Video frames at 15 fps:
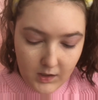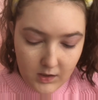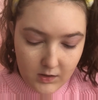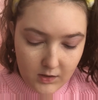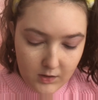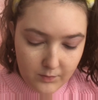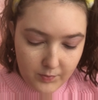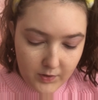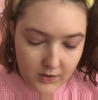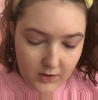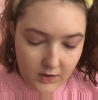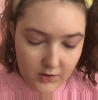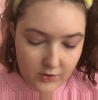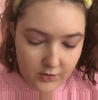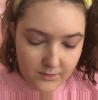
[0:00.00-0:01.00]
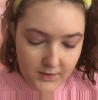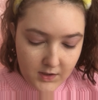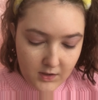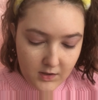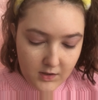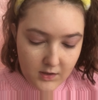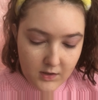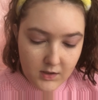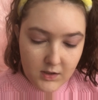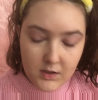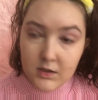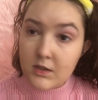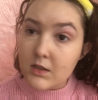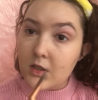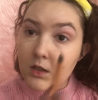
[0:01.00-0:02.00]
and then put that under my eyes.